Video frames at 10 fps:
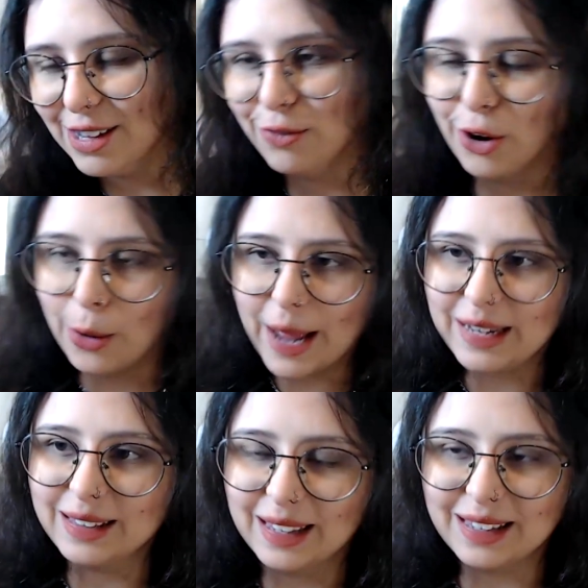If you're
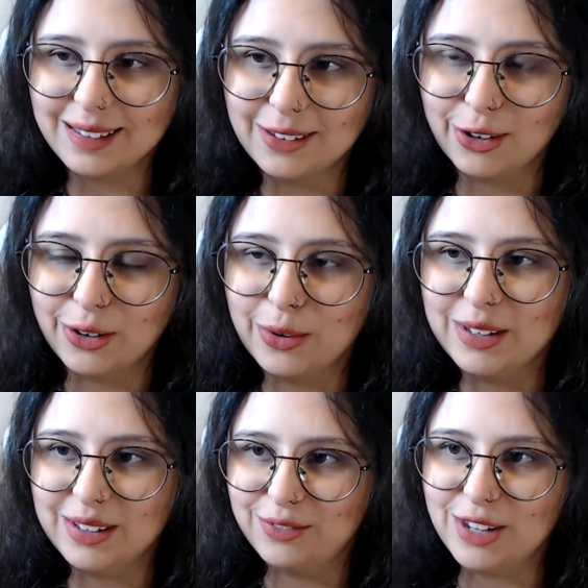writing like your
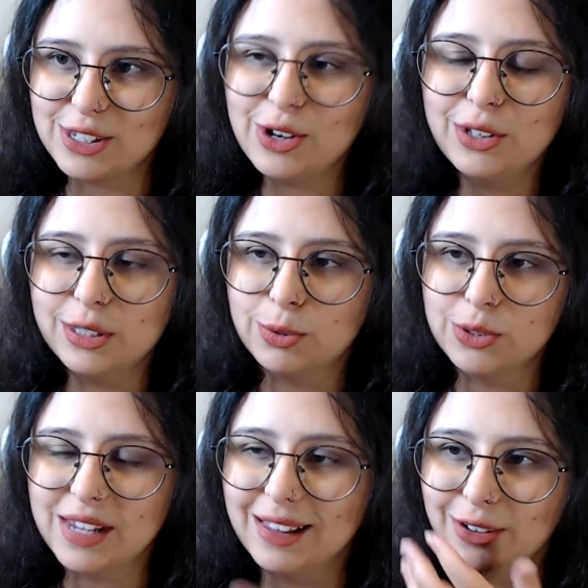Quint in VS Code, it will
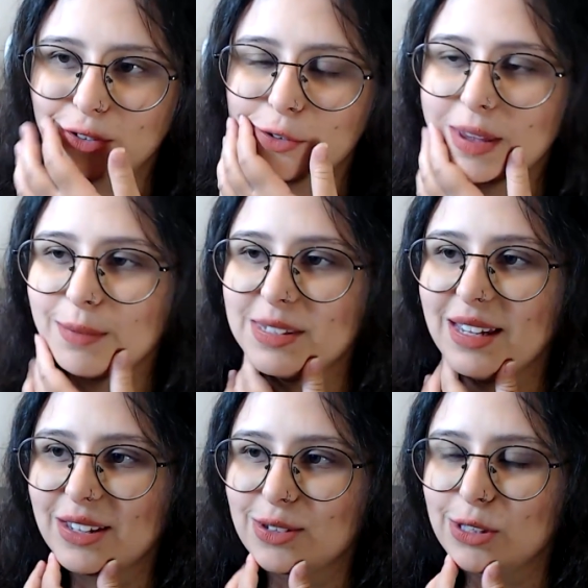tell you if you make a
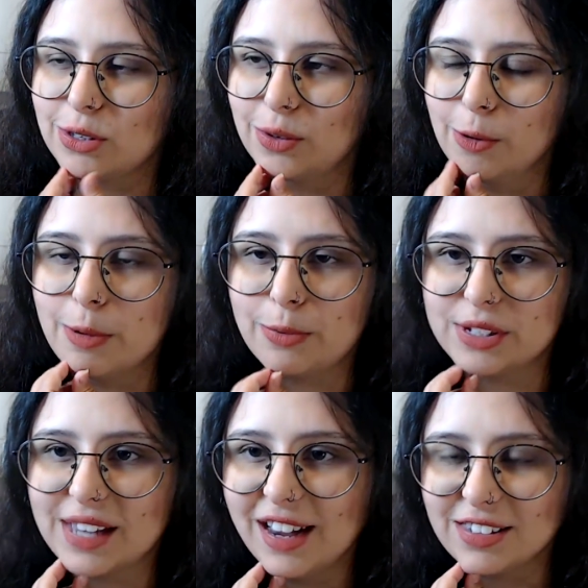mistake. So it will be
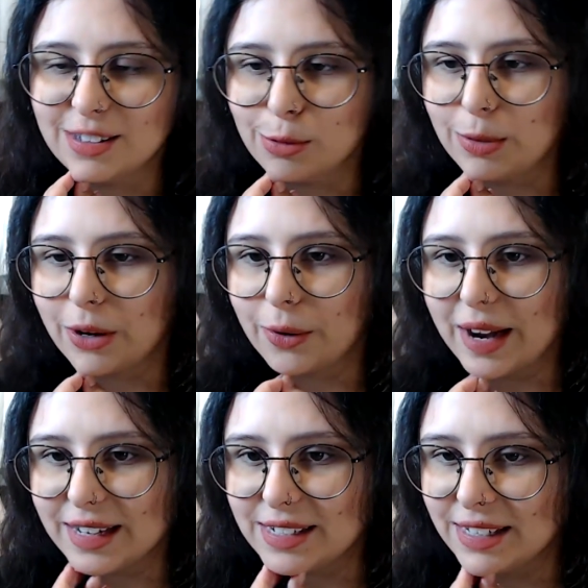precise and it will be
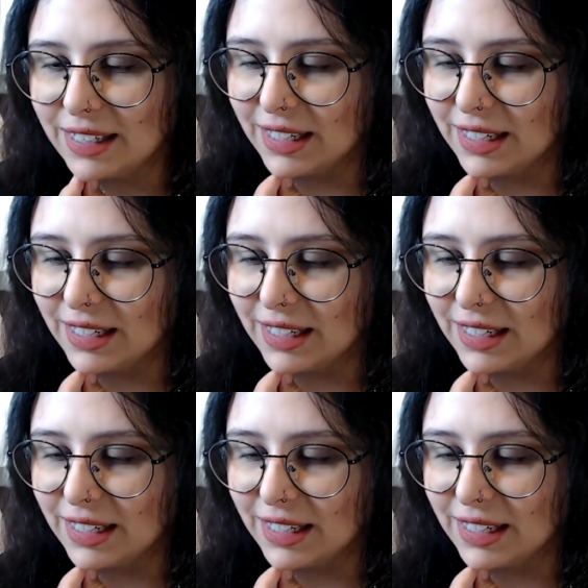correct.